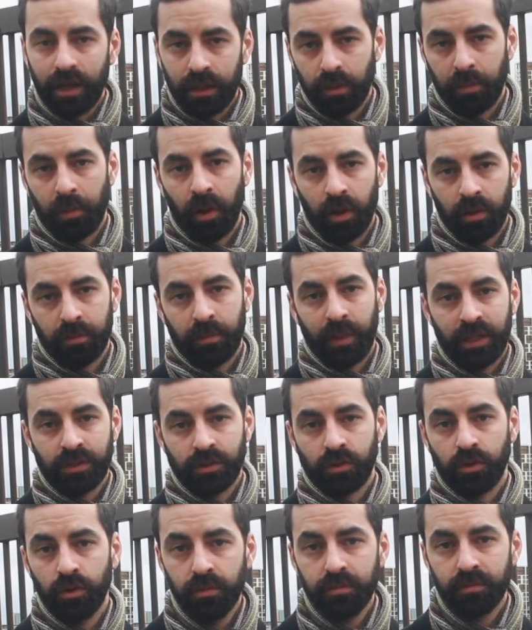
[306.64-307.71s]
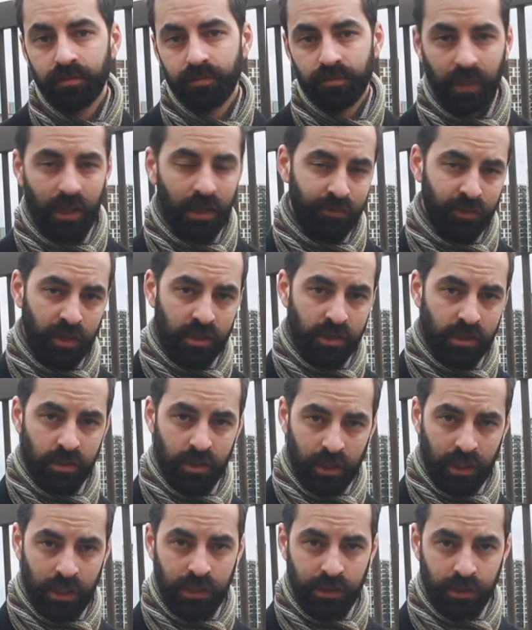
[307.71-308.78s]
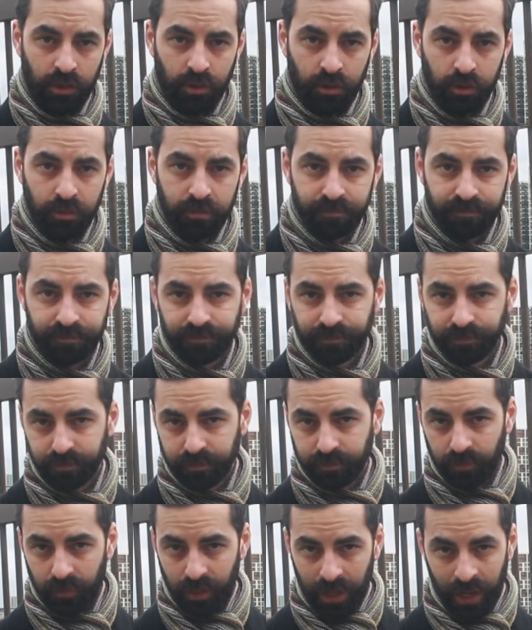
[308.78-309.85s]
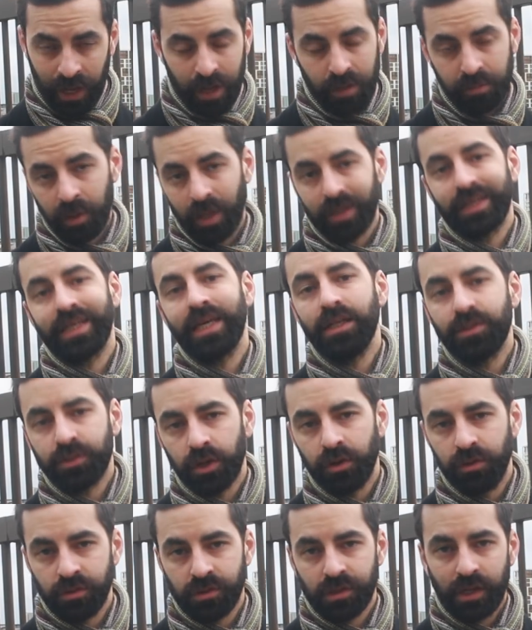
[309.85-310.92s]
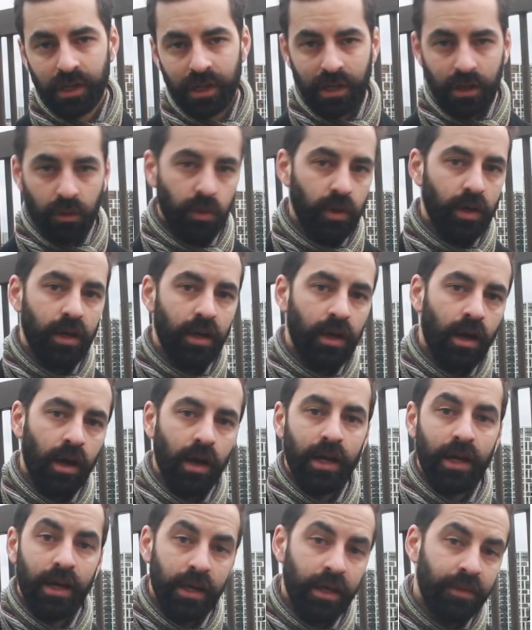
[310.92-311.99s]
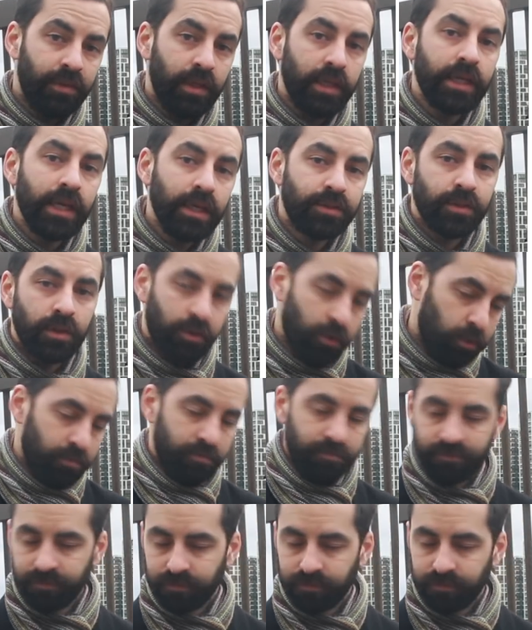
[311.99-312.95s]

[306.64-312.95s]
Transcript: in the plant-based group, versus the keto group, and blood ketones were higher in the keto group.